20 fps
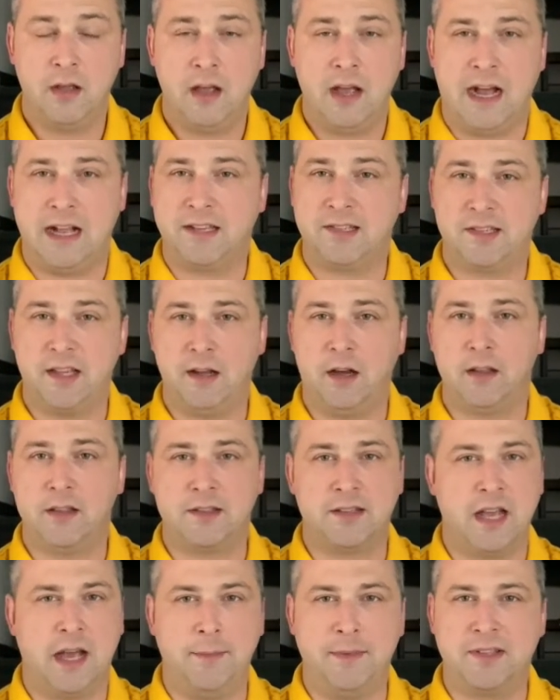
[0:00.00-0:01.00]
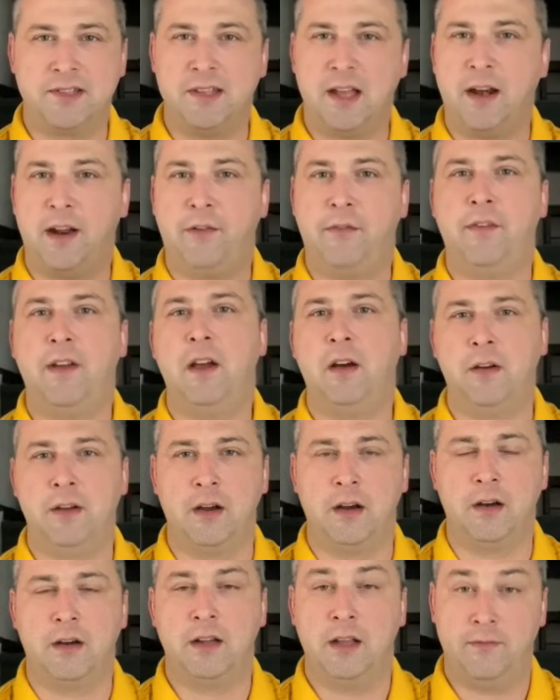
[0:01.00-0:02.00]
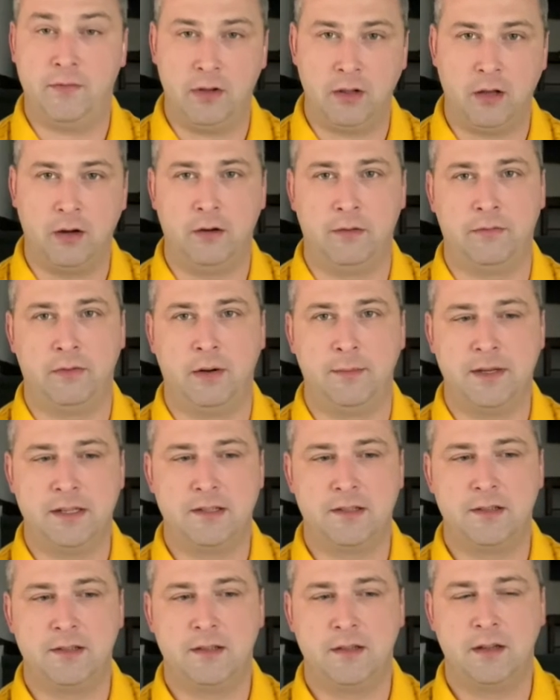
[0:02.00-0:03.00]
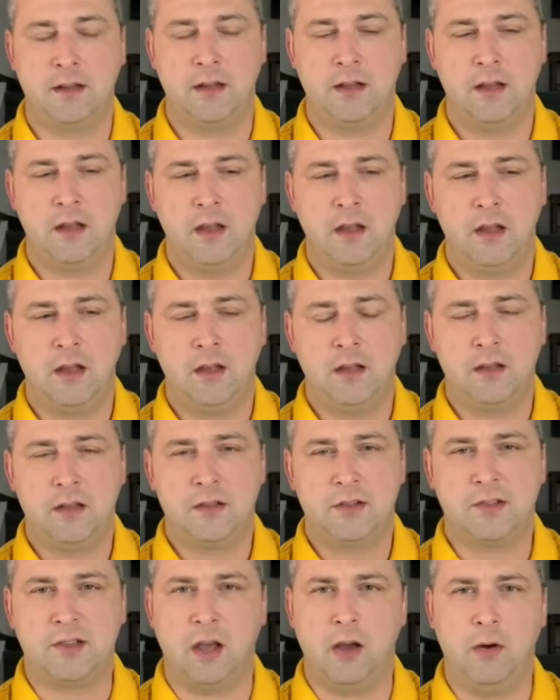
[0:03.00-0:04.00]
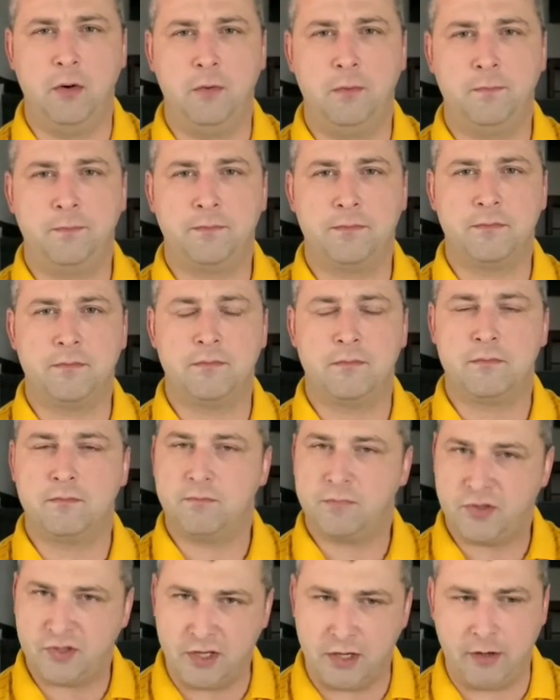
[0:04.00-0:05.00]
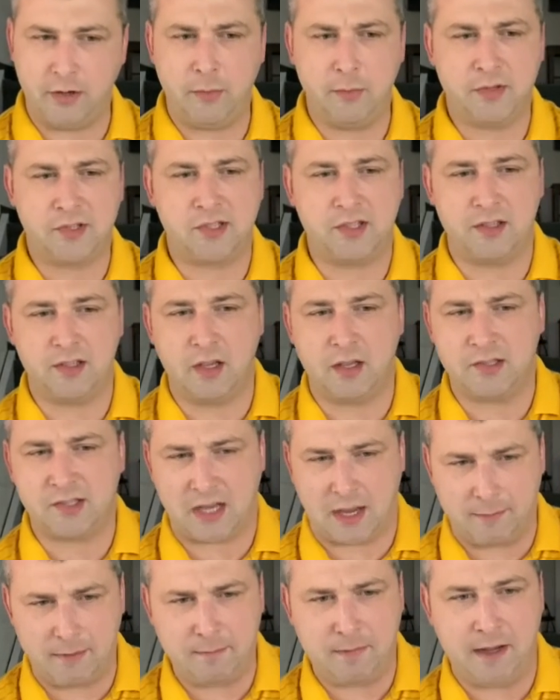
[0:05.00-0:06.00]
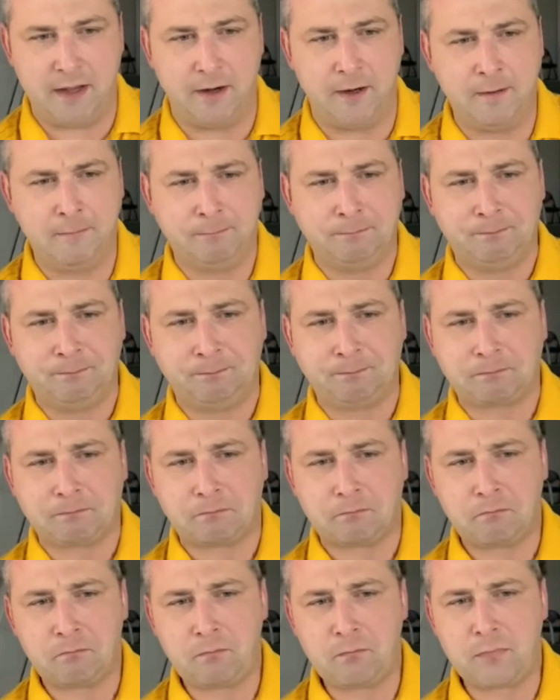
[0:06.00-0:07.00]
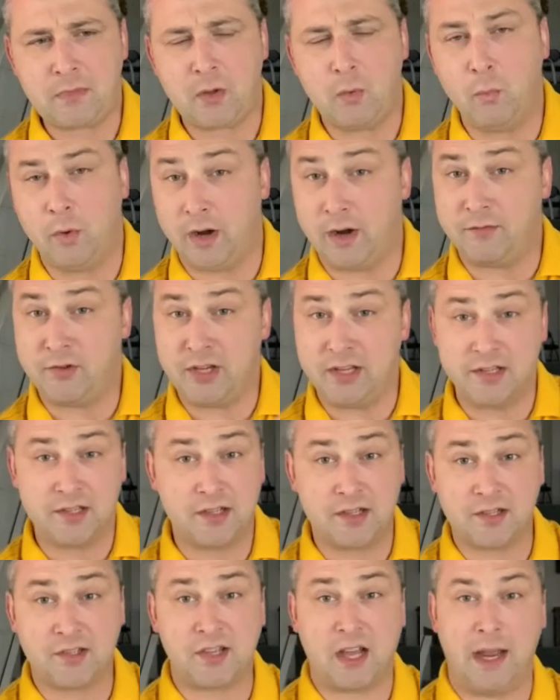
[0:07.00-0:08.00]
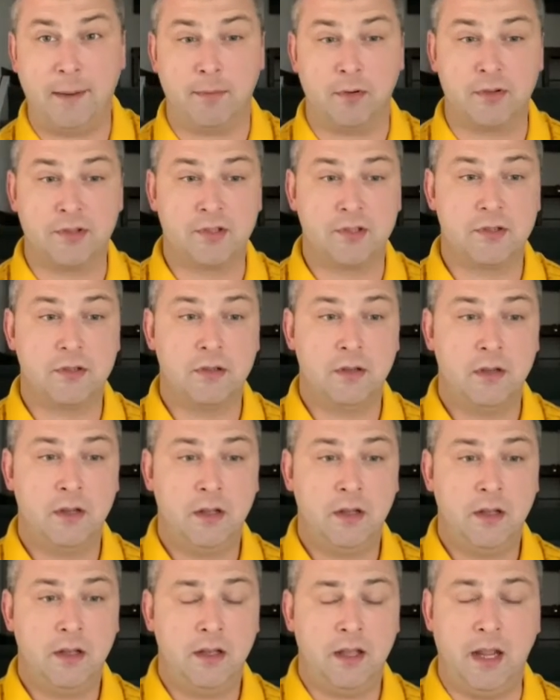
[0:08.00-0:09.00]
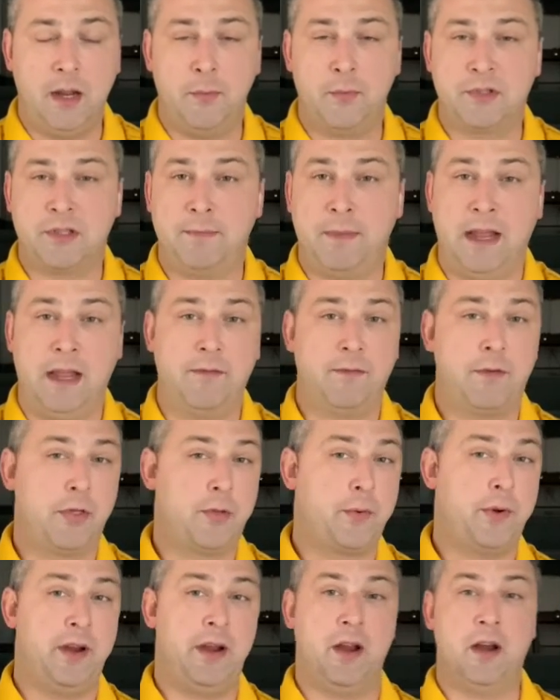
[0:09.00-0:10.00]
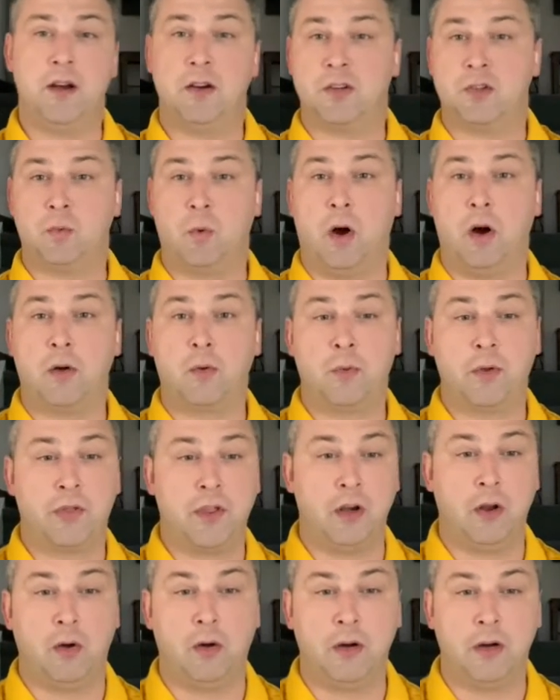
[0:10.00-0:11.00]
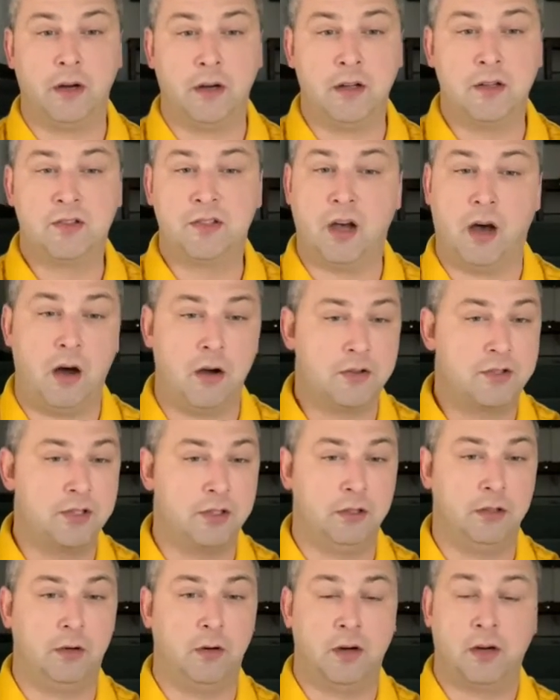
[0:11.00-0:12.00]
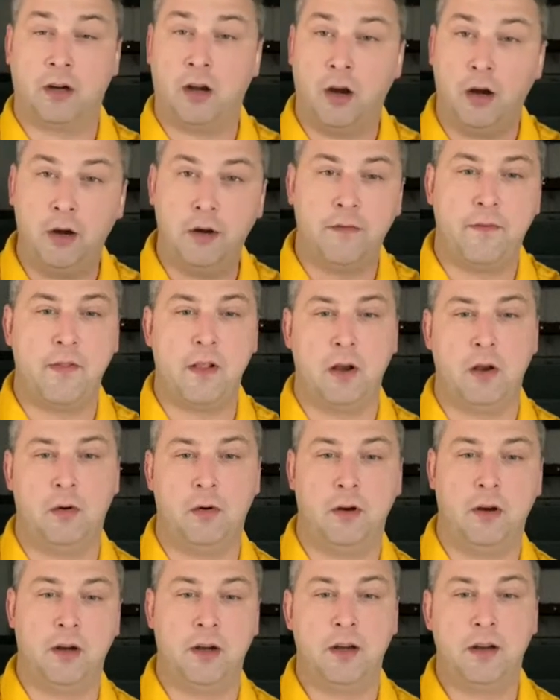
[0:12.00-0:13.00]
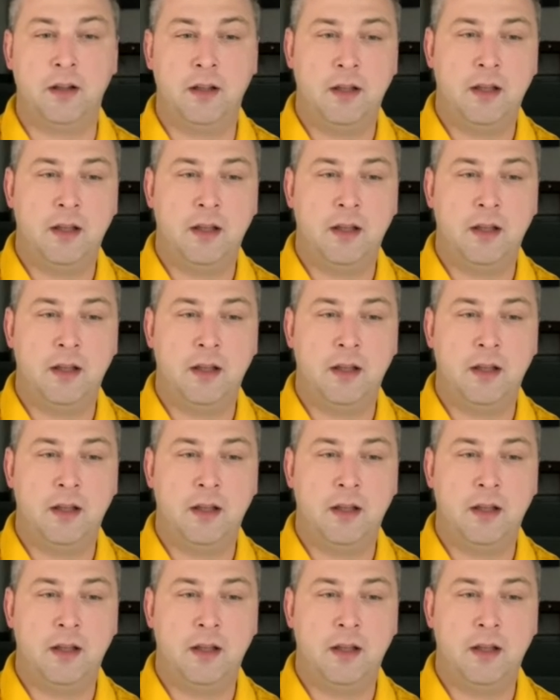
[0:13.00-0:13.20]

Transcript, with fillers: I say all the time, it's not a failure if you learn from it. So, centering was uh, Simon Peter, one of Jesus' disciples. He was a man for three years, walked with the Lord, talked to the Lord, learned from the Lord.